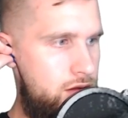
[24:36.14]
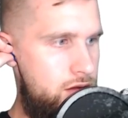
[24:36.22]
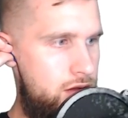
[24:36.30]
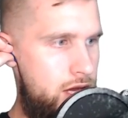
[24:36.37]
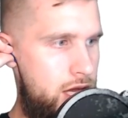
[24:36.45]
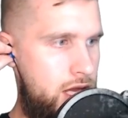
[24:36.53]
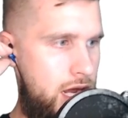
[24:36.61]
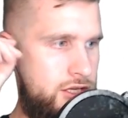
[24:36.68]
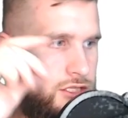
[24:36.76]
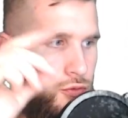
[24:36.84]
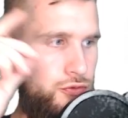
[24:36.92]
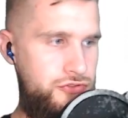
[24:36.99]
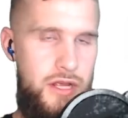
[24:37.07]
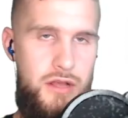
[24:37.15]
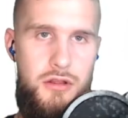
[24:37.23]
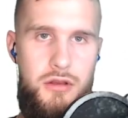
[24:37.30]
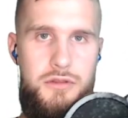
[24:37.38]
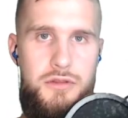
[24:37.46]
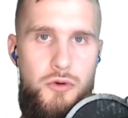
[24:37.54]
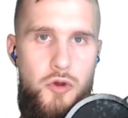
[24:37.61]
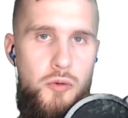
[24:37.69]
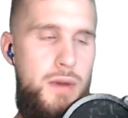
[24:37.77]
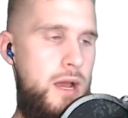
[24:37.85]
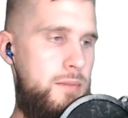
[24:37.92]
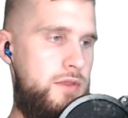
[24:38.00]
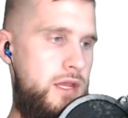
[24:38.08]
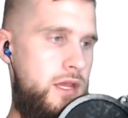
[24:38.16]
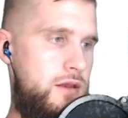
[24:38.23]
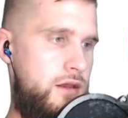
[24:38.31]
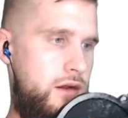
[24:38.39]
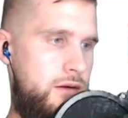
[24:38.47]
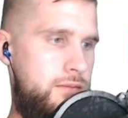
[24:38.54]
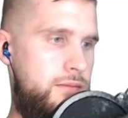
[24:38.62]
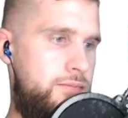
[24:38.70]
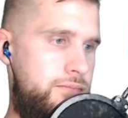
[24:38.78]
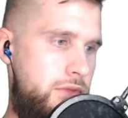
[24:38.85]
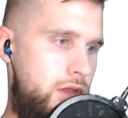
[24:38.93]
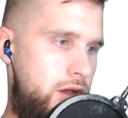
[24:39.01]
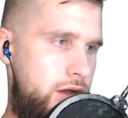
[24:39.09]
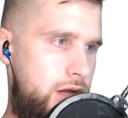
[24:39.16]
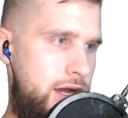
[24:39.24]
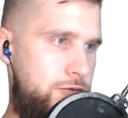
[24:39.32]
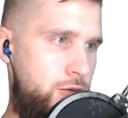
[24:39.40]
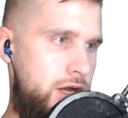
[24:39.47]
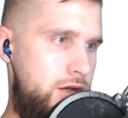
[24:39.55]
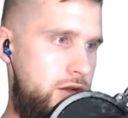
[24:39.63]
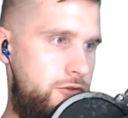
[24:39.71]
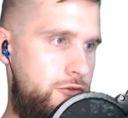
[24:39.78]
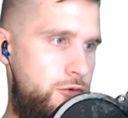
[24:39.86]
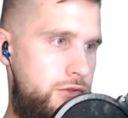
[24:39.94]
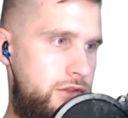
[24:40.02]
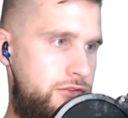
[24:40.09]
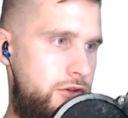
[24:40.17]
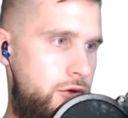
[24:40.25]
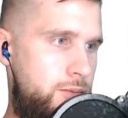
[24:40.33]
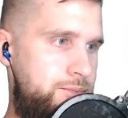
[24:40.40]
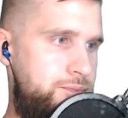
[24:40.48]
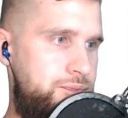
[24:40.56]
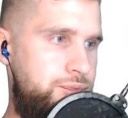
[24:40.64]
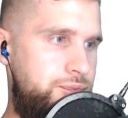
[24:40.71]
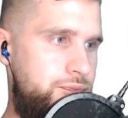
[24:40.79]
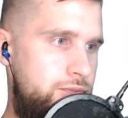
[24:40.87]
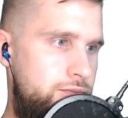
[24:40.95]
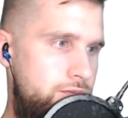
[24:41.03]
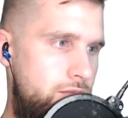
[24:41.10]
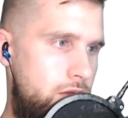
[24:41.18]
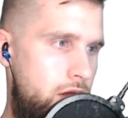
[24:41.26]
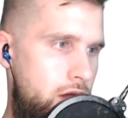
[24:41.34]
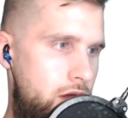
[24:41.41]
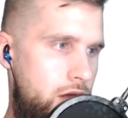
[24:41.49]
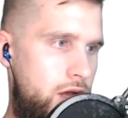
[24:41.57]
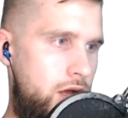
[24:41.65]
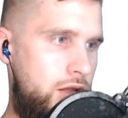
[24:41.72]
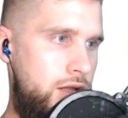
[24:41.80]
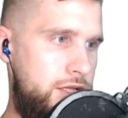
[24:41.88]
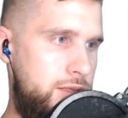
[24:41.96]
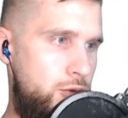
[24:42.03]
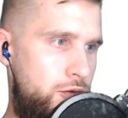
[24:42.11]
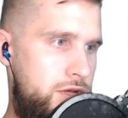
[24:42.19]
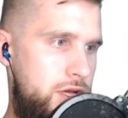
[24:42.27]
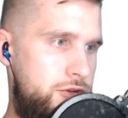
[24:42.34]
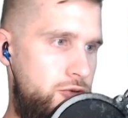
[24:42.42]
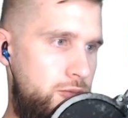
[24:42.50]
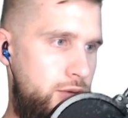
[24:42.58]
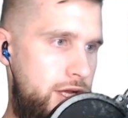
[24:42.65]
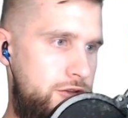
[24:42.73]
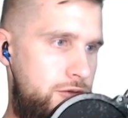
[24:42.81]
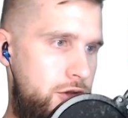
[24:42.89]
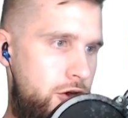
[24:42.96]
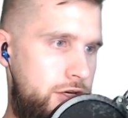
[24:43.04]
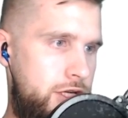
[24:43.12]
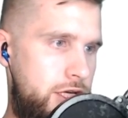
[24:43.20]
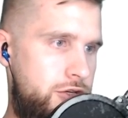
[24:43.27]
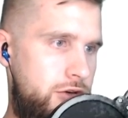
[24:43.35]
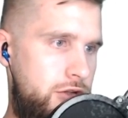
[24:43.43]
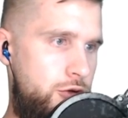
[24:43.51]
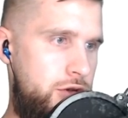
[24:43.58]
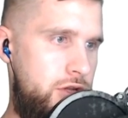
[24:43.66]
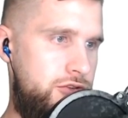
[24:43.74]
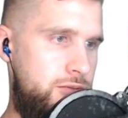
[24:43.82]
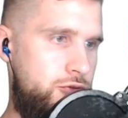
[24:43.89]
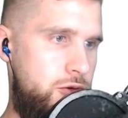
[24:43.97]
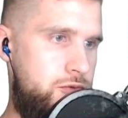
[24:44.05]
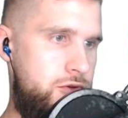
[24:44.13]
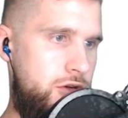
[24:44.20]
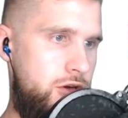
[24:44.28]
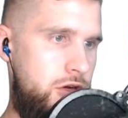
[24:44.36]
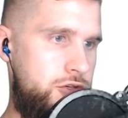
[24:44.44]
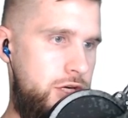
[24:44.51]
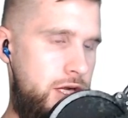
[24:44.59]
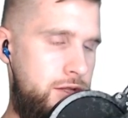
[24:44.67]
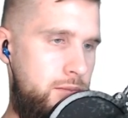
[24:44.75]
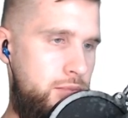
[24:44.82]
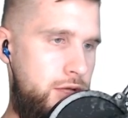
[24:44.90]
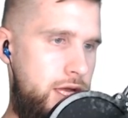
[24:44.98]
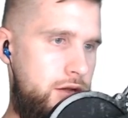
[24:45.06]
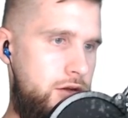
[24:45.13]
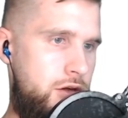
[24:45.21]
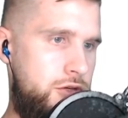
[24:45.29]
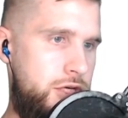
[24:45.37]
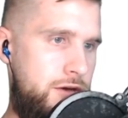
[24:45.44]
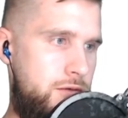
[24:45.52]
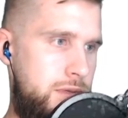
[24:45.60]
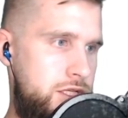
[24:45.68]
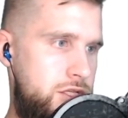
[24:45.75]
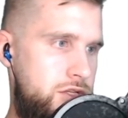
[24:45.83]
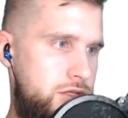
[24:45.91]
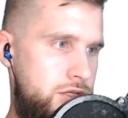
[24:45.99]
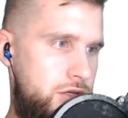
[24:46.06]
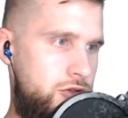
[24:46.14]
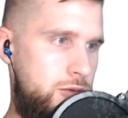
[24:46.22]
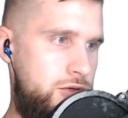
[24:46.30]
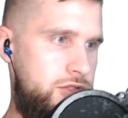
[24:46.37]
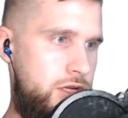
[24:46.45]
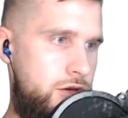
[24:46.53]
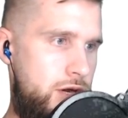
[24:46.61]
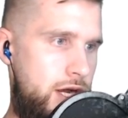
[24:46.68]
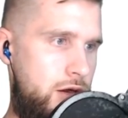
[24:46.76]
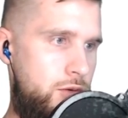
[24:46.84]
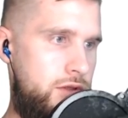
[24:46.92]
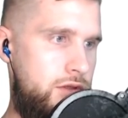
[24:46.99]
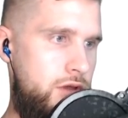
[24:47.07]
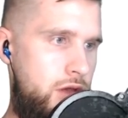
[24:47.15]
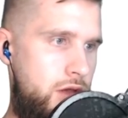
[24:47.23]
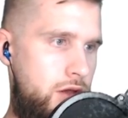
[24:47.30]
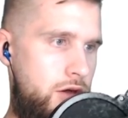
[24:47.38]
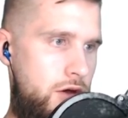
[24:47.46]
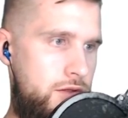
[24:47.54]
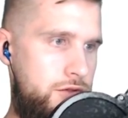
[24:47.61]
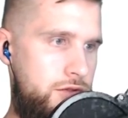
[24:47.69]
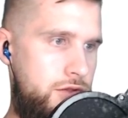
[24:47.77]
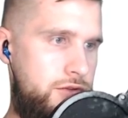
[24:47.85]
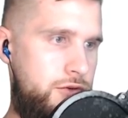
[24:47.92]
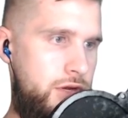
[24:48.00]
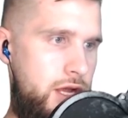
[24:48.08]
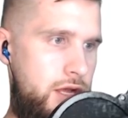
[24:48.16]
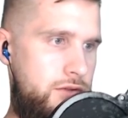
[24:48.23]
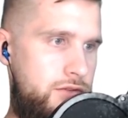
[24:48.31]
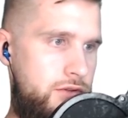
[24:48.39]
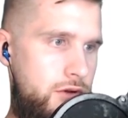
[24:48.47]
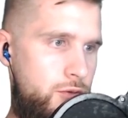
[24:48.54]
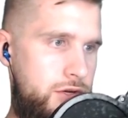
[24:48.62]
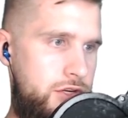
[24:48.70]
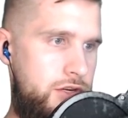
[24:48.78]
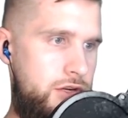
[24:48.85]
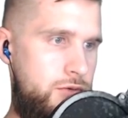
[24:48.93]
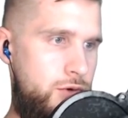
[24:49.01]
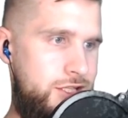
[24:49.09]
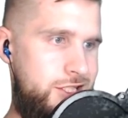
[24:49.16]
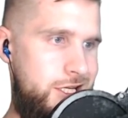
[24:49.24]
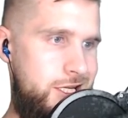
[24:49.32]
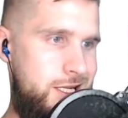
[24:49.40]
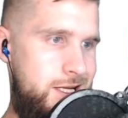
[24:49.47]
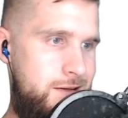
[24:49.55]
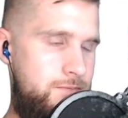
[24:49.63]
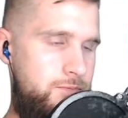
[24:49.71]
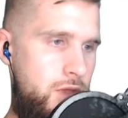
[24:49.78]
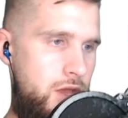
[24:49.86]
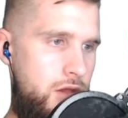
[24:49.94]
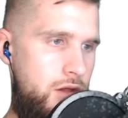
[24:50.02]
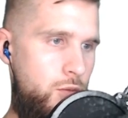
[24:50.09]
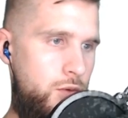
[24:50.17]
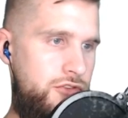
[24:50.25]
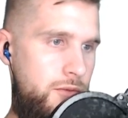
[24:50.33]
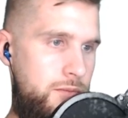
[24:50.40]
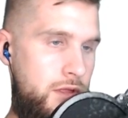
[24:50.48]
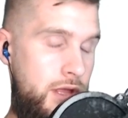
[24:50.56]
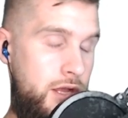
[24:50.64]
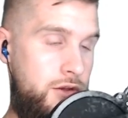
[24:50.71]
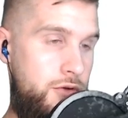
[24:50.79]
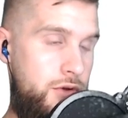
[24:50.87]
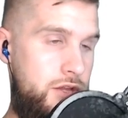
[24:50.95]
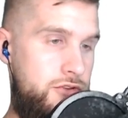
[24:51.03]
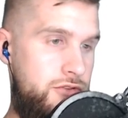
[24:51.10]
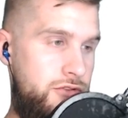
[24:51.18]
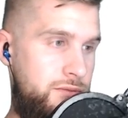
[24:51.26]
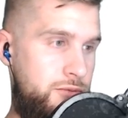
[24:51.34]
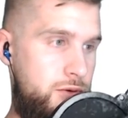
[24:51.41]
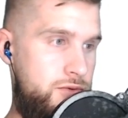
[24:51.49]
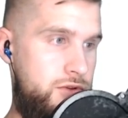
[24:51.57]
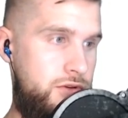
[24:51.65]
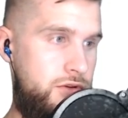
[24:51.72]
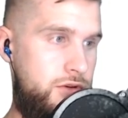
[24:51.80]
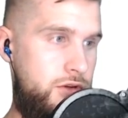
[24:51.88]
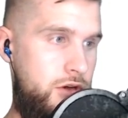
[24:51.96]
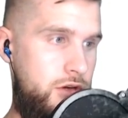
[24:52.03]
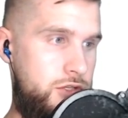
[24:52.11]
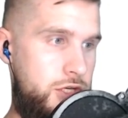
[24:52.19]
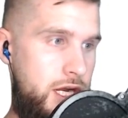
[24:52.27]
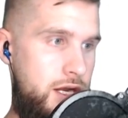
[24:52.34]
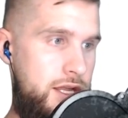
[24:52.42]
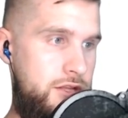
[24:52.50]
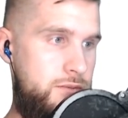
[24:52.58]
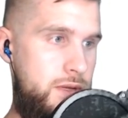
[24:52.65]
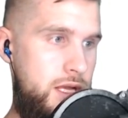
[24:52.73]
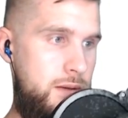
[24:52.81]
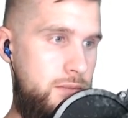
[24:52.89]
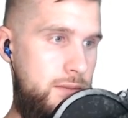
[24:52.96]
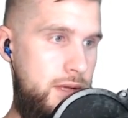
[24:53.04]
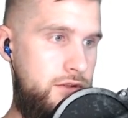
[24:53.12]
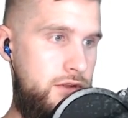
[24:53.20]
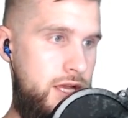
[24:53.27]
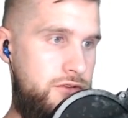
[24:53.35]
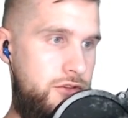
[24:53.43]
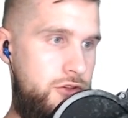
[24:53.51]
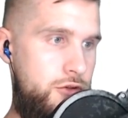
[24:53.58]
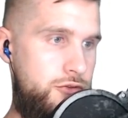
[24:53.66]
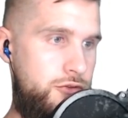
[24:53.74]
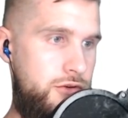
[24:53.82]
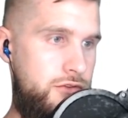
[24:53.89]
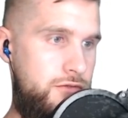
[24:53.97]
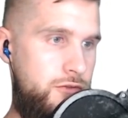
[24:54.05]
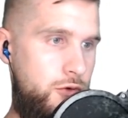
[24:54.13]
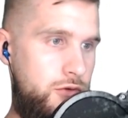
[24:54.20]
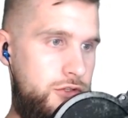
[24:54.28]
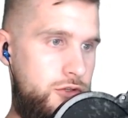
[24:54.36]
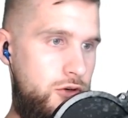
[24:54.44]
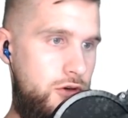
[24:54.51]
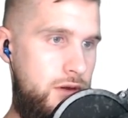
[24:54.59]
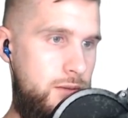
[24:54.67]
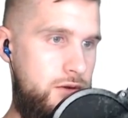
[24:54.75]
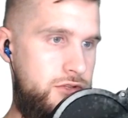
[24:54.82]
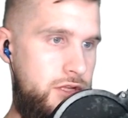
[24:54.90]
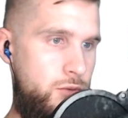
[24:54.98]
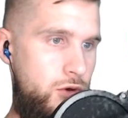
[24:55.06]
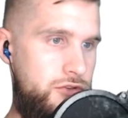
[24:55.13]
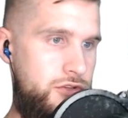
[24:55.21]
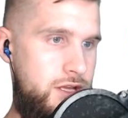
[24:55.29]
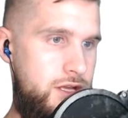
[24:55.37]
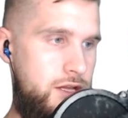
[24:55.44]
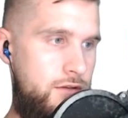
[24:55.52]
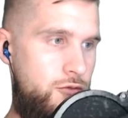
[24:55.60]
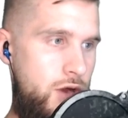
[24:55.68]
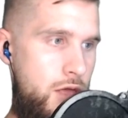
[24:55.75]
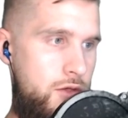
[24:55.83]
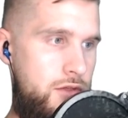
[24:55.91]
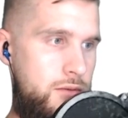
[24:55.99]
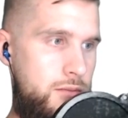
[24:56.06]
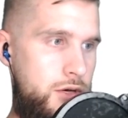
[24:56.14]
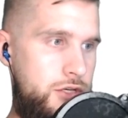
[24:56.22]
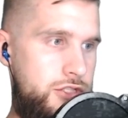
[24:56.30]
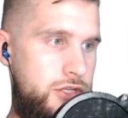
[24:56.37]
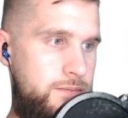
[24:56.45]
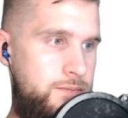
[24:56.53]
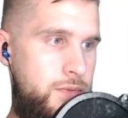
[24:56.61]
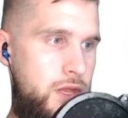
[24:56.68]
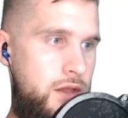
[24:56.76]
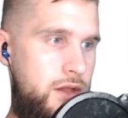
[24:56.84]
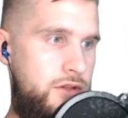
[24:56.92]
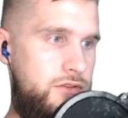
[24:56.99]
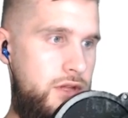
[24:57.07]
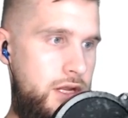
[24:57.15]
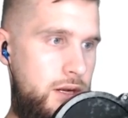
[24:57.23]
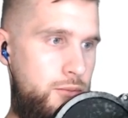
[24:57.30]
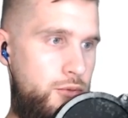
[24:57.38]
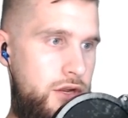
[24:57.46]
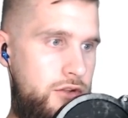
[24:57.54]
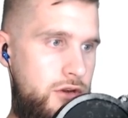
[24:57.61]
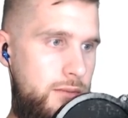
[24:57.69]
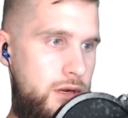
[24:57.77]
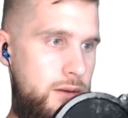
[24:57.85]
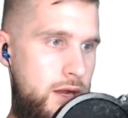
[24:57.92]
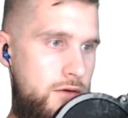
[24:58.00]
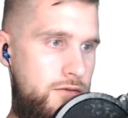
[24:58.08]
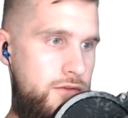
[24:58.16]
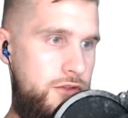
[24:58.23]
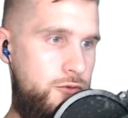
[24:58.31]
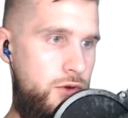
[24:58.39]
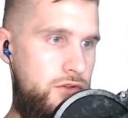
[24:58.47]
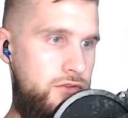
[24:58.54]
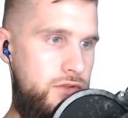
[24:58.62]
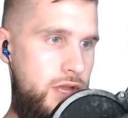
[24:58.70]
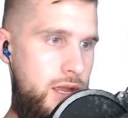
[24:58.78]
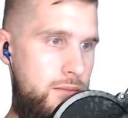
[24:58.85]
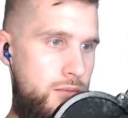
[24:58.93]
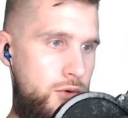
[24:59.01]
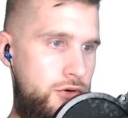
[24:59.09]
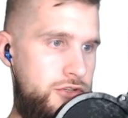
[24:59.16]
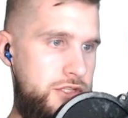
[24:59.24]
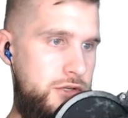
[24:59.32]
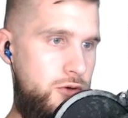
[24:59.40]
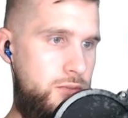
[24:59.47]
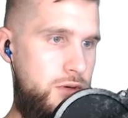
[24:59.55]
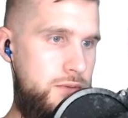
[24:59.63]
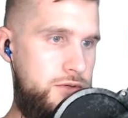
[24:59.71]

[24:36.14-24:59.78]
And actually, we'll just take a look at the roadmap at the end here after we get done through this. So, collectible. The initial plans for the architecture included a subscription contract and plan contract for businesses and consumers to interact with, although this creates rigidity when something like a donation subscription contract needs to be implemented, as the user is in full control of how much they want to give rather than the merchant setting a predetermined amount. For this reason, a more general purpose